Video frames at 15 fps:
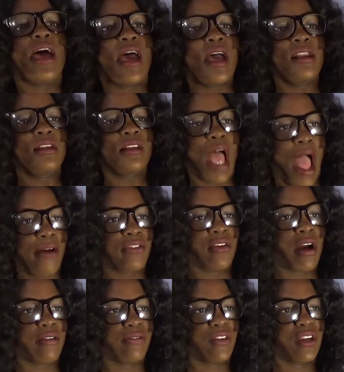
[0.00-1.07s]
And after
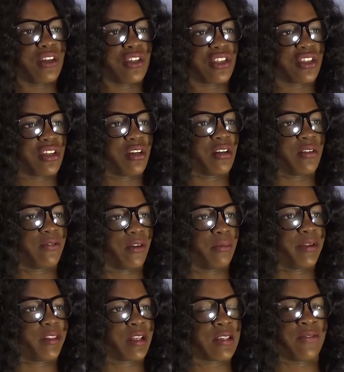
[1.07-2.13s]
I finish
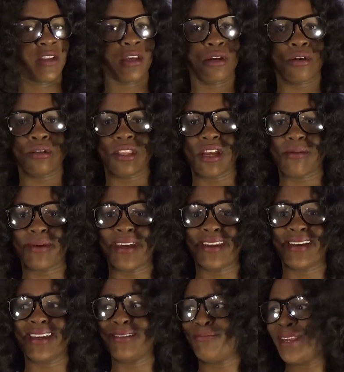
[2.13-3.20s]
filming this video, I think I'm
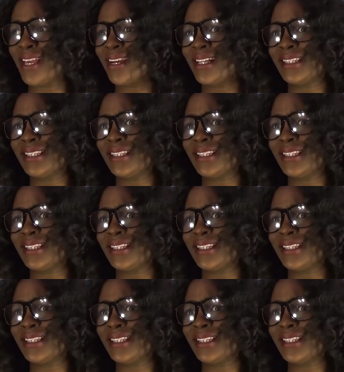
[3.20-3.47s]
gonna get me a